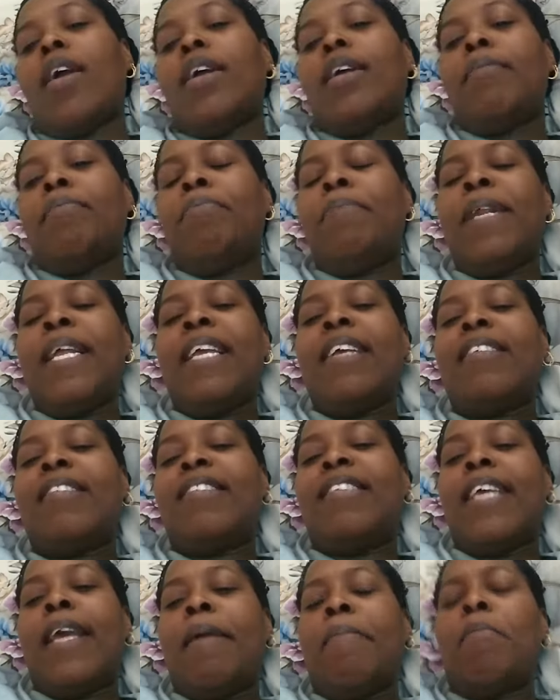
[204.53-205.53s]
brings
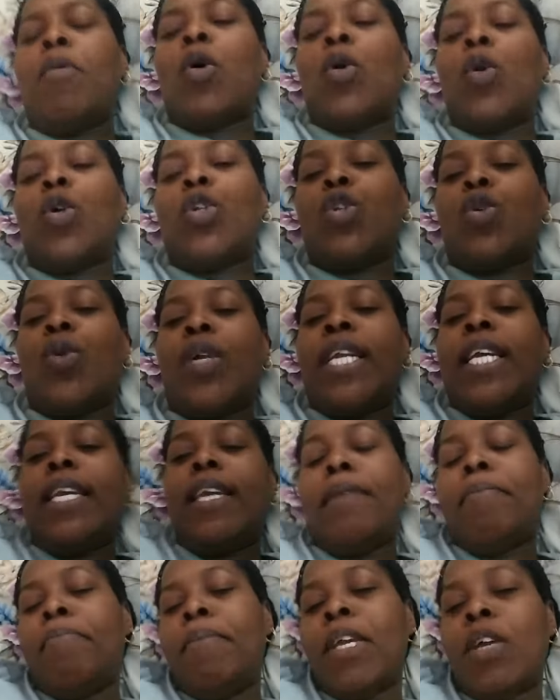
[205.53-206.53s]
the monotony,
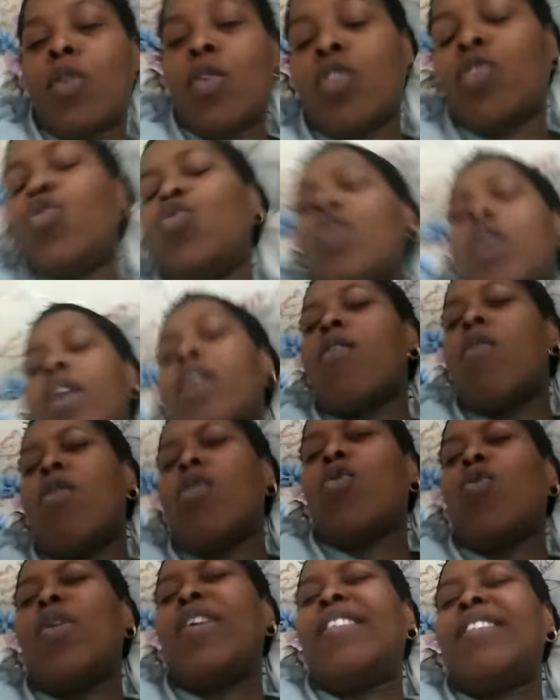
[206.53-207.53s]
because you are
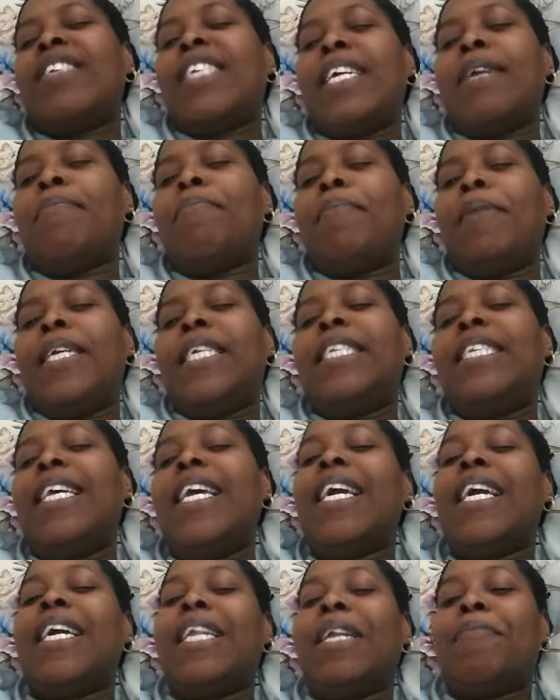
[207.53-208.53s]
always
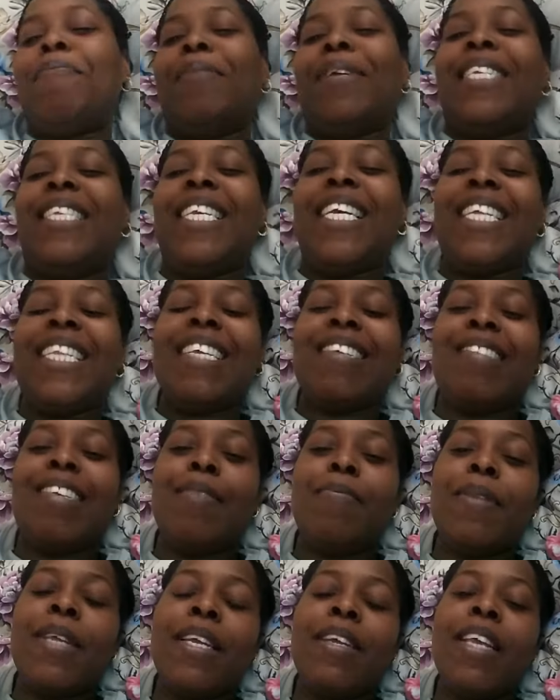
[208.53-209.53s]
repeating the same
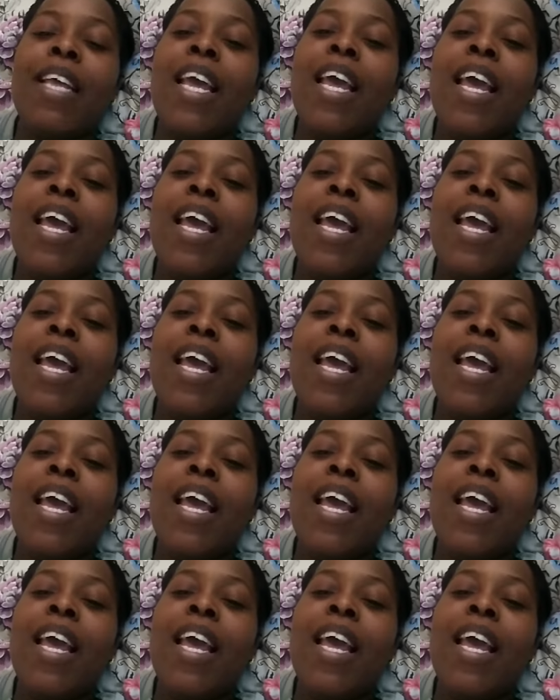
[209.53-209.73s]
thing.